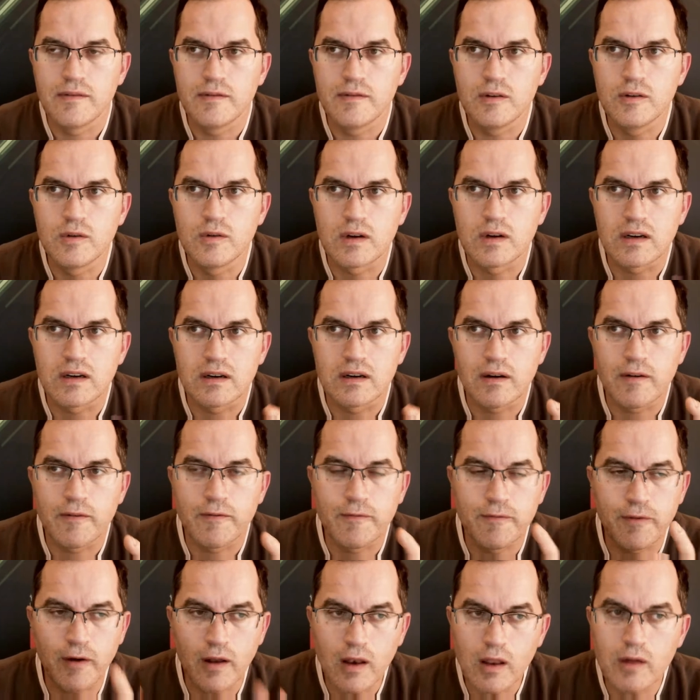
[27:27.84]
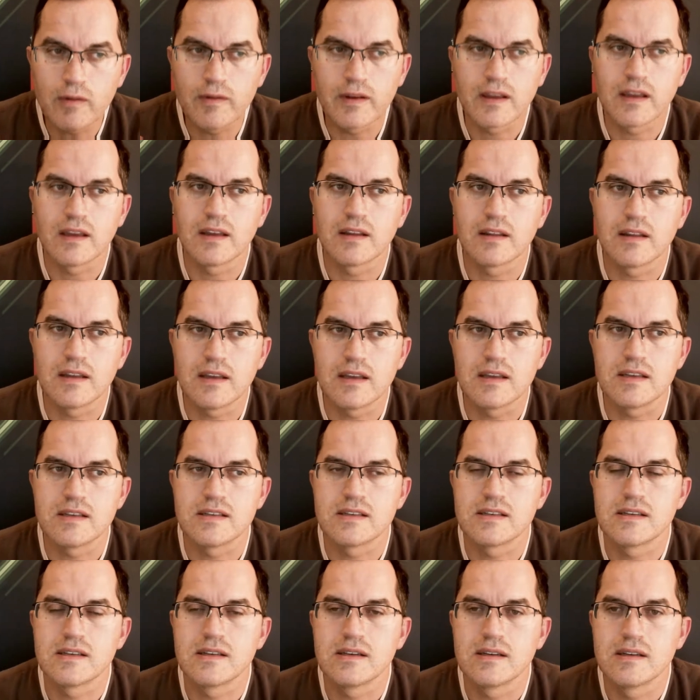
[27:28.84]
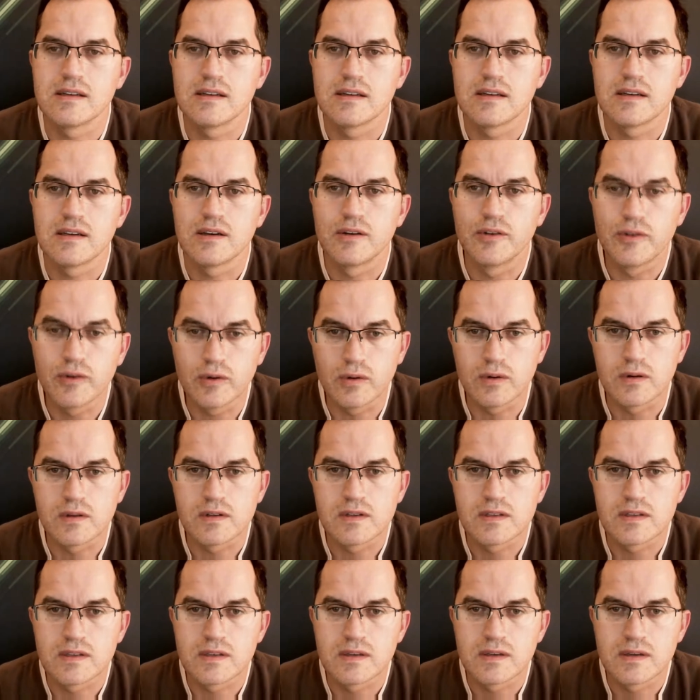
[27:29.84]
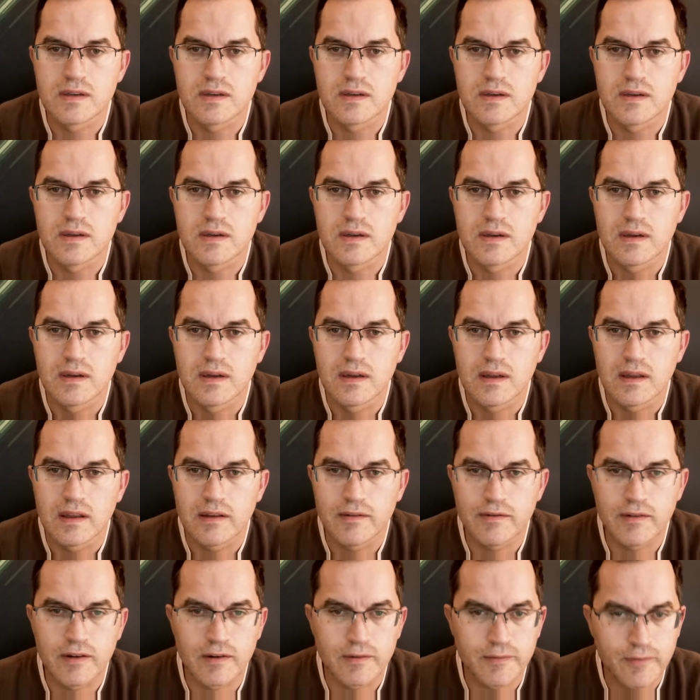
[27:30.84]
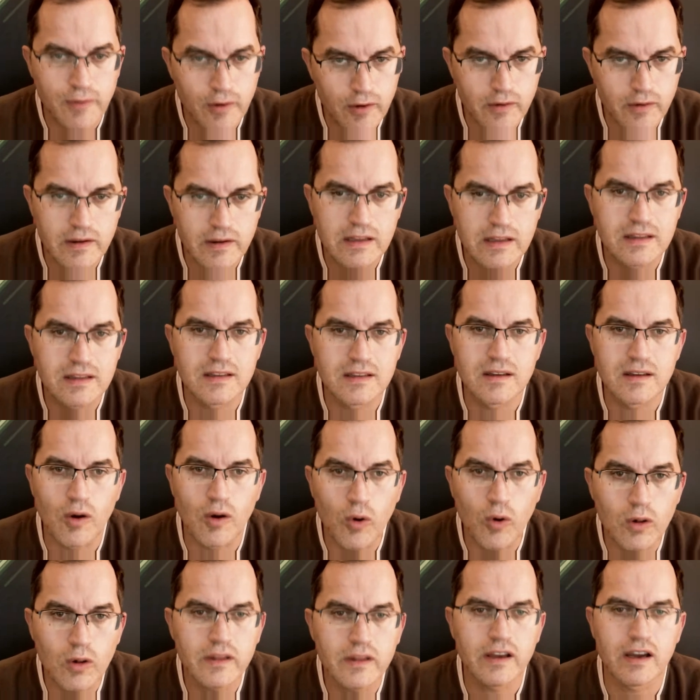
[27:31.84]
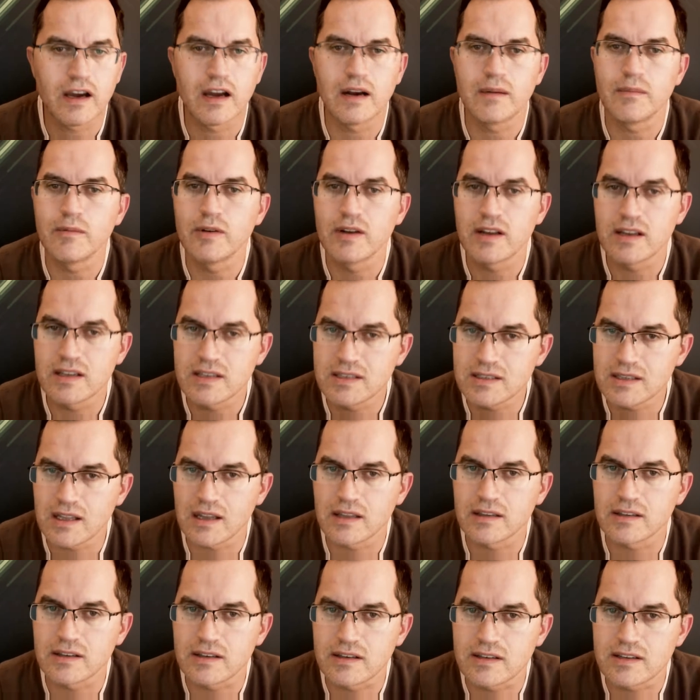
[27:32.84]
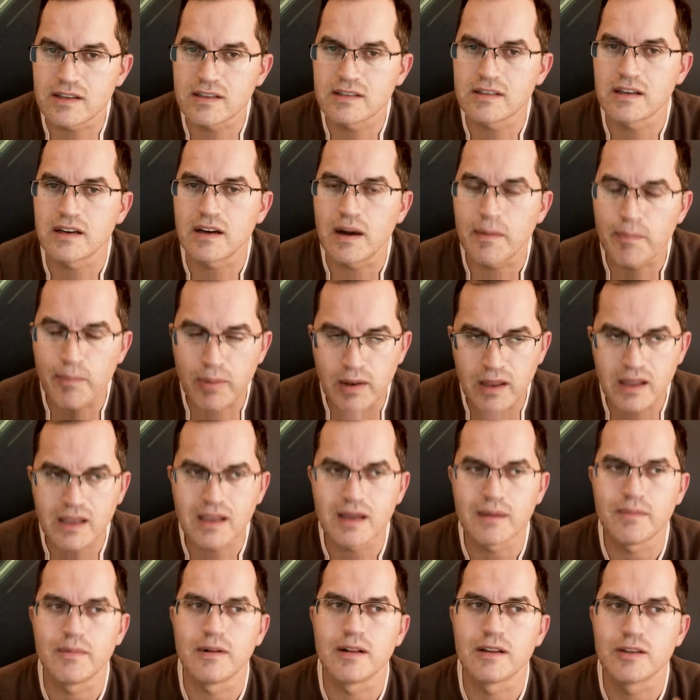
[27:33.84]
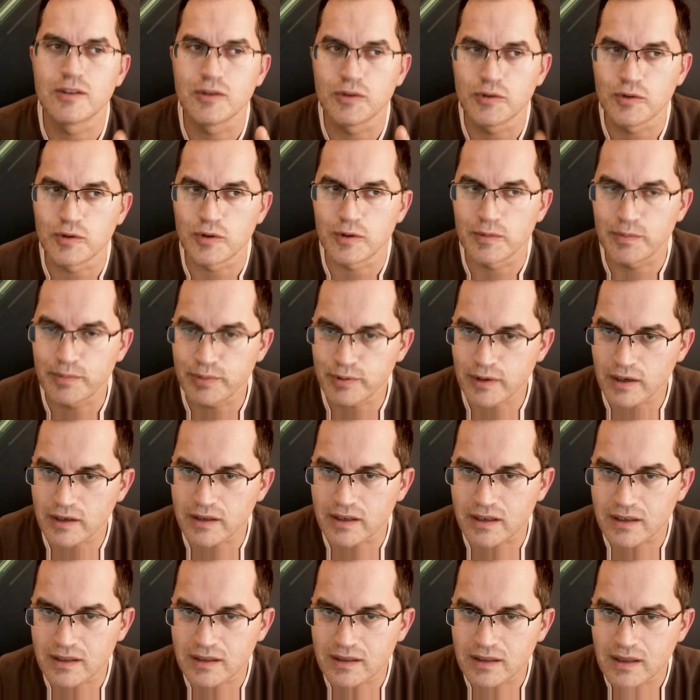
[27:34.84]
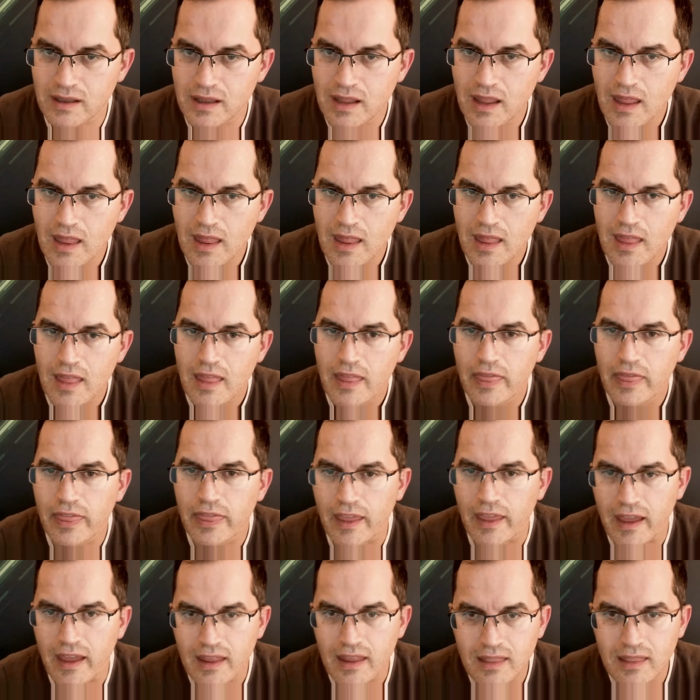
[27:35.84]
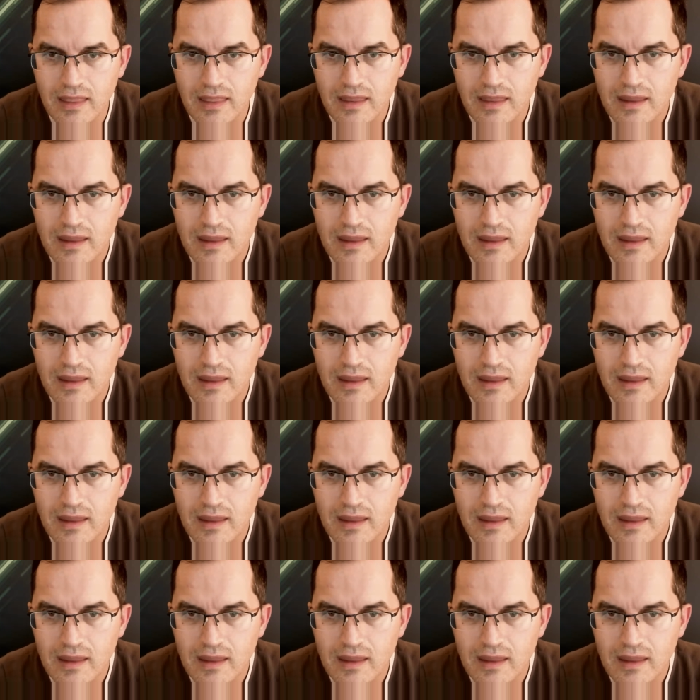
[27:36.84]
are following these rules, if you're following all the harmonized standards that are applicable to your product, then